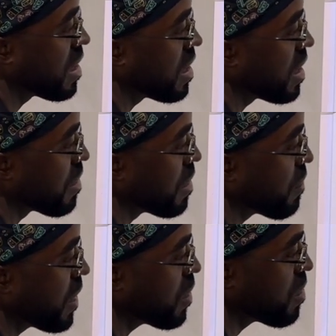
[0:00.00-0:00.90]
The
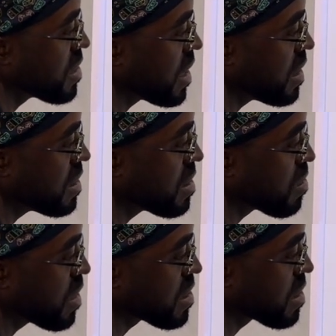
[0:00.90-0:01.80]
final result,
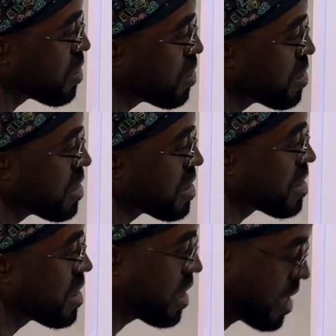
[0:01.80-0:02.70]
once the wound
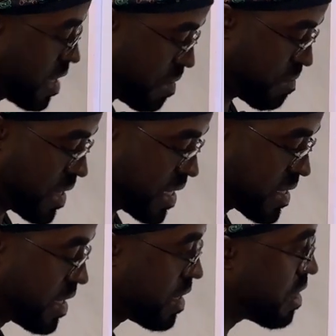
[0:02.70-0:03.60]

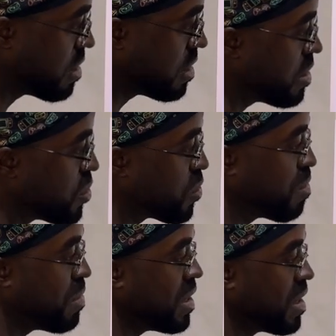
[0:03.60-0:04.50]
has healed,
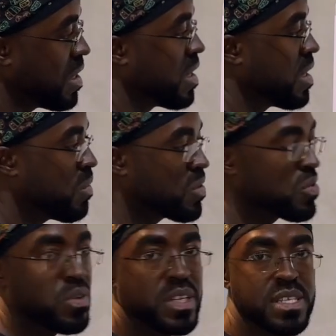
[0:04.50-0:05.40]
should be what we
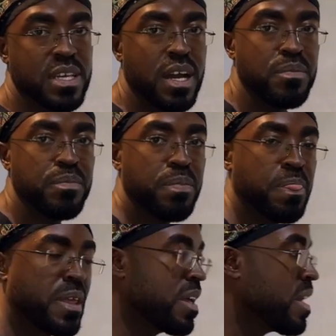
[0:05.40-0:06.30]
call a scar.
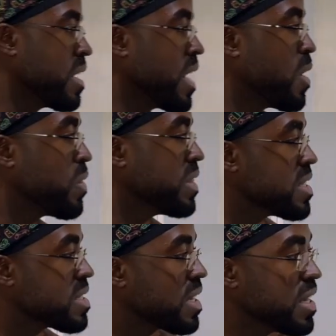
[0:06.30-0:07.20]
Now, when
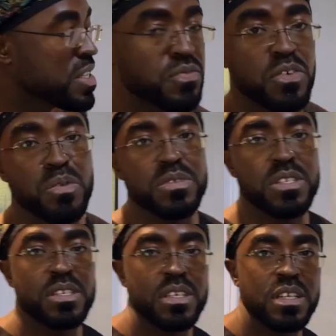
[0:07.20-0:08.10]
that scar is formed,
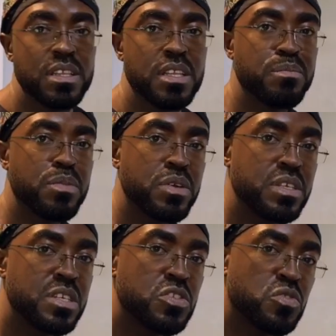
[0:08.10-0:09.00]
the
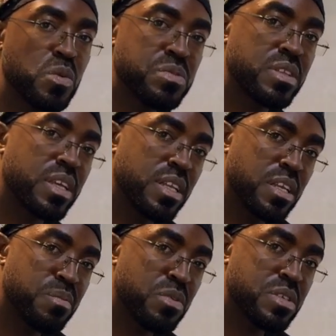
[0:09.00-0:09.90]
body stops the
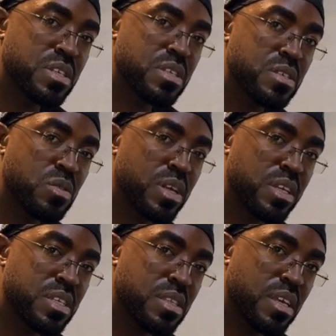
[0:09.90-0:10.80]
healing process, or at
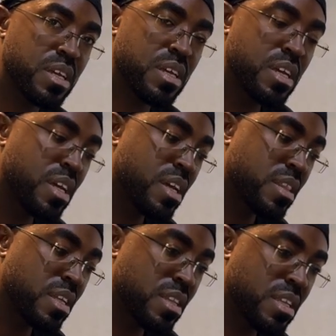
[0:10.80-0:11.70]
least the
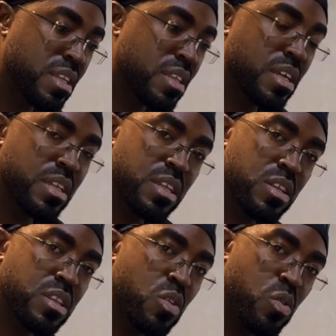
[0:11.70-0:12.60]

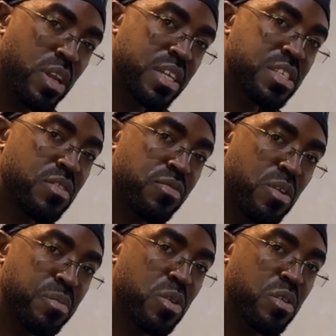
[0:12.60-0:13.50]
collagen
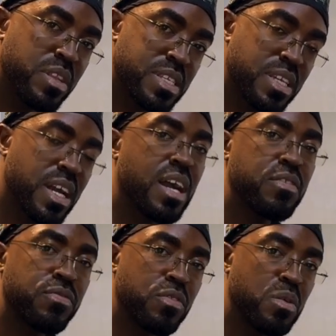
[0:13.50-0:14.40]
forming or the scar
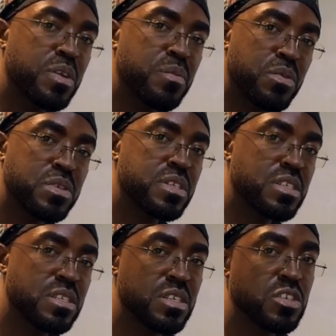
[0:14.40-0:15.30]
forming process
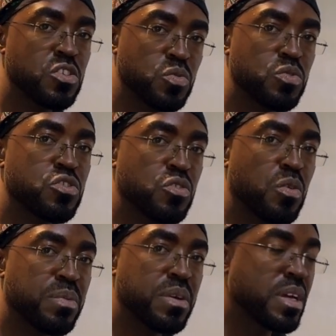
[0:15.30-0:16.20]
should
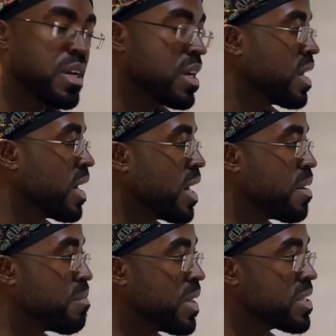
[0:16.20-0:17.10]
stop.
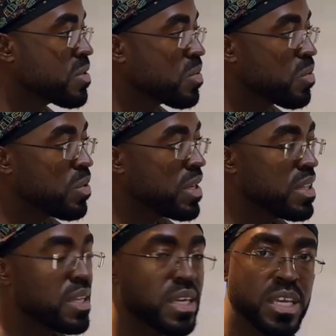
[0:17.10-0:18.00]
But
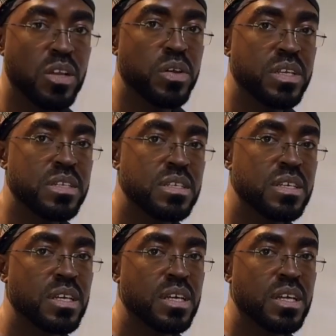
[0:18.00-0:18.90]
in the keloid,
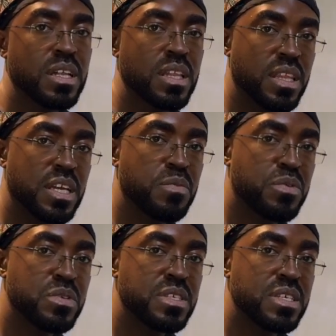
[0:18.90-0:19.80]
that
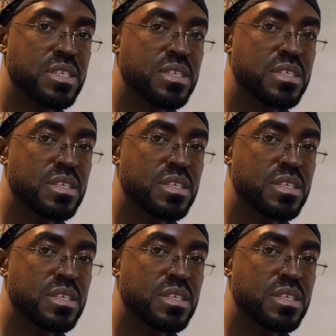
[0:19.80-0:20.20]
process,